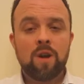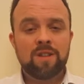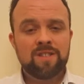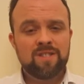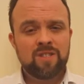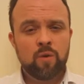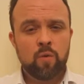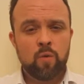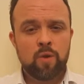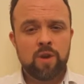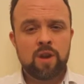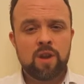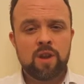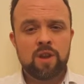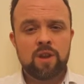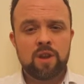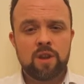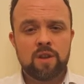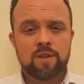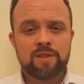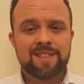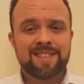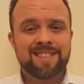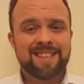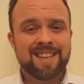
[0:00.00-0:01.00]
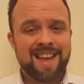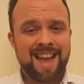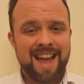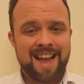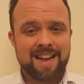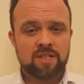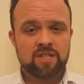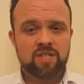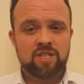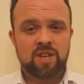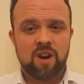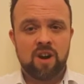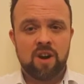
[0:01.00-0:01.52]
One tool you can use is a
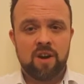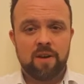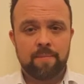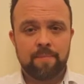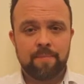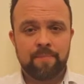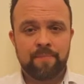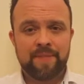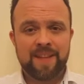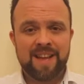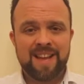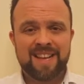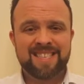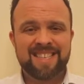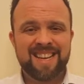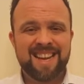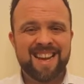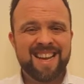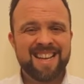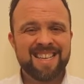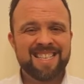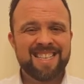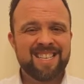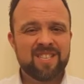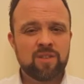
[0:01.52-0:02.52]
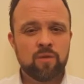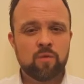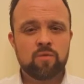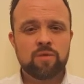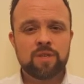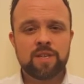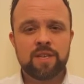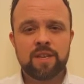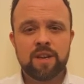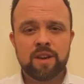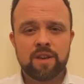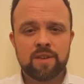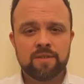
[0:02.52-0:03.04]
Gantt chart. It's an easy
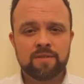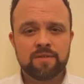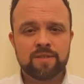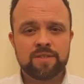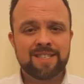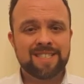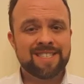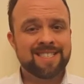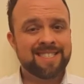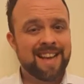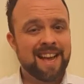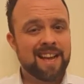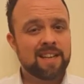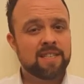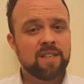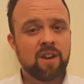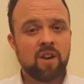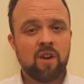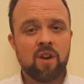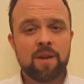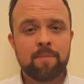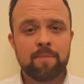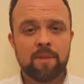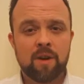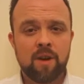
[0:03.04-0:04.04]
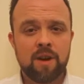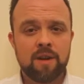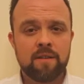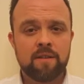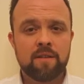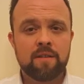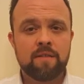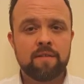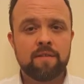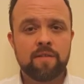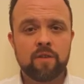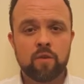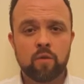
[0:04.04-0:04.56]
tool to use to set a
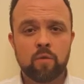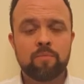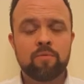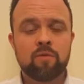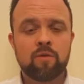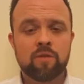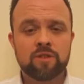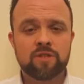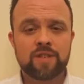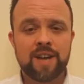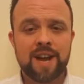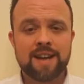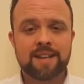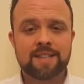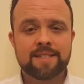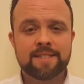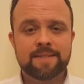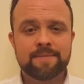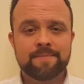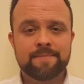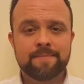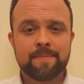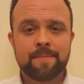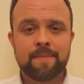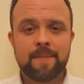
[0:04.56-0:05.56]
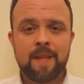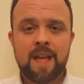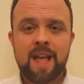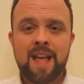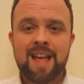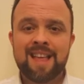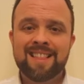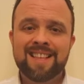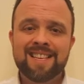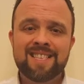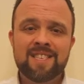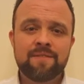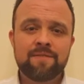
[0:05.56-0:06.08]
timeline for your project.
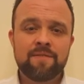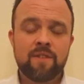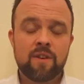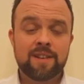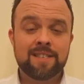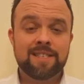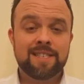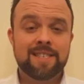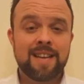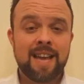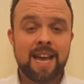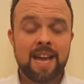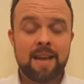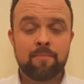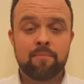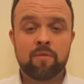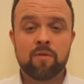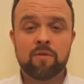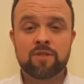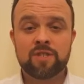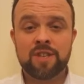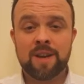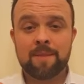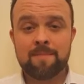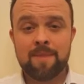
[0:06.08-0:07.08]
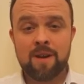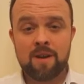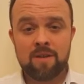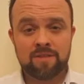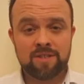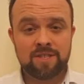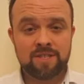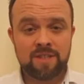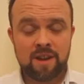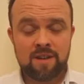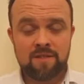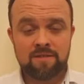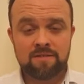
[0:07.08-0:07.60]
This advises key project
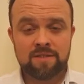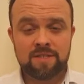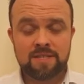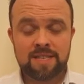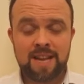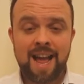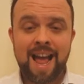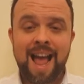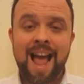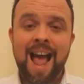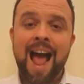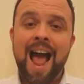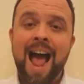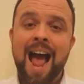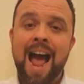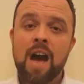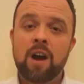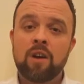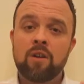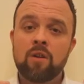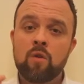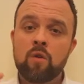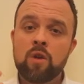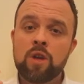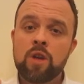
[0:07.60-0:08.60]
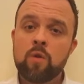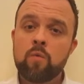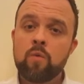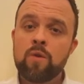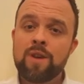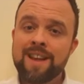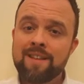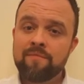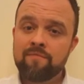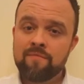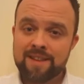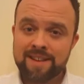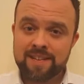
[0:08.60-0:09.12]
milestones, how long you
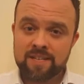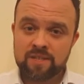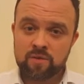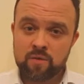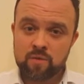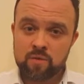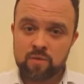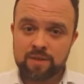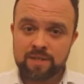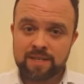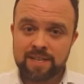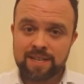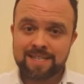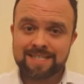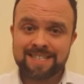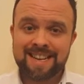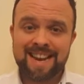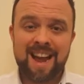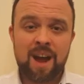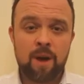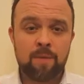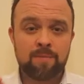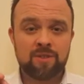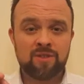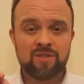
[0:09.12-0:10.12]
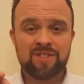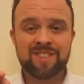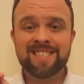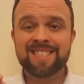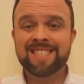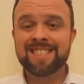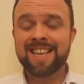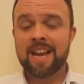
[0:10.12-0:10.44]
will need resources, and helps you